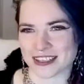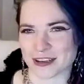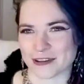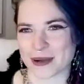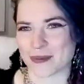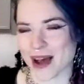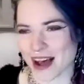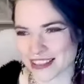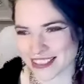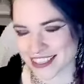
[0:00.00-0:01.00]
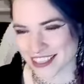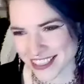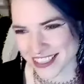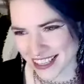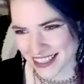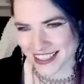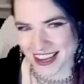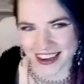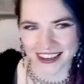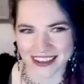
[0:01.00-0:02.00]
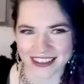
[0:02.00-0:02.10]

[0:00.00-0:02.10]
career path such as this, eh?